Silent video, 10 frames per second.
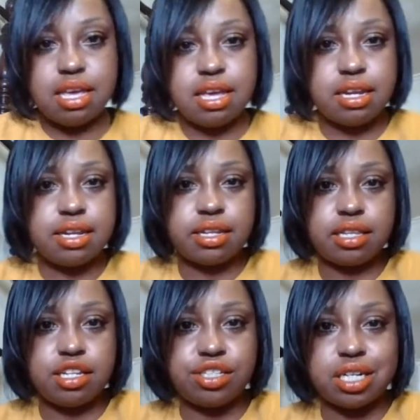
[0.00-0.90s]
and
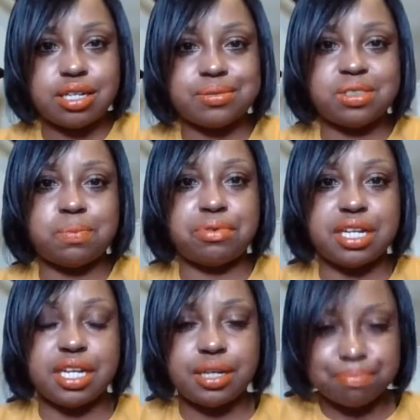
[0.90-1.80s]
the germ
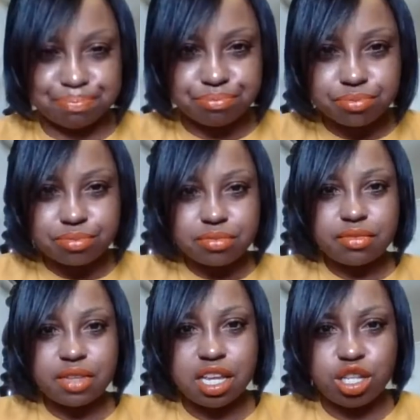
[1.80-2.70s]
spread
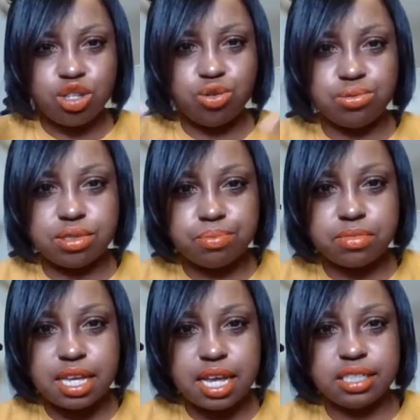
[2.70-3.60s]
when you
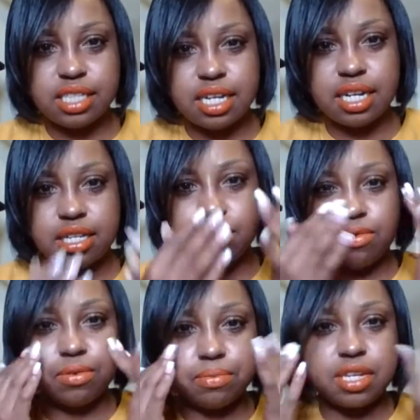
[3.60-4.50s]
touch it and
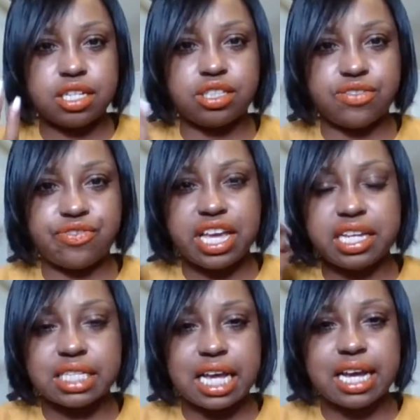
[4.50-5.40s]
touch your
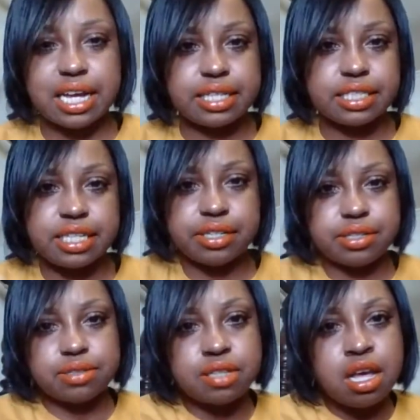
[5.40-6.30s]
face, eyes,
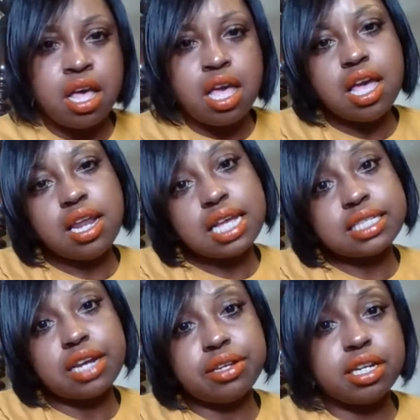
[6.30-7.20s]
ears, and that's
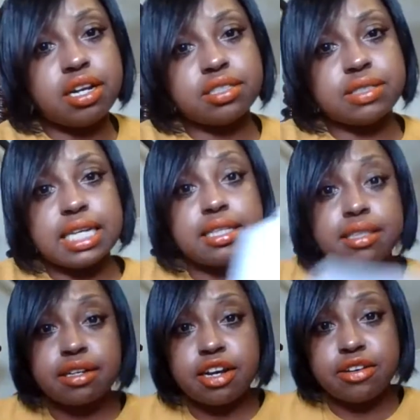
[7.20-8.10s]
how you can also get
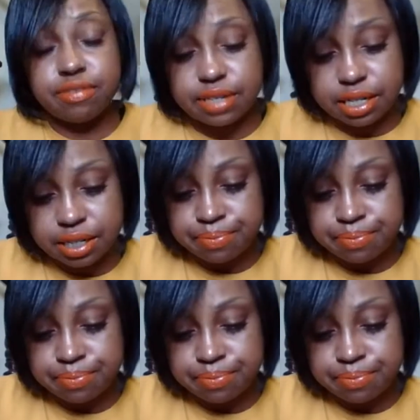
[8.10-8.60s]
the COVID.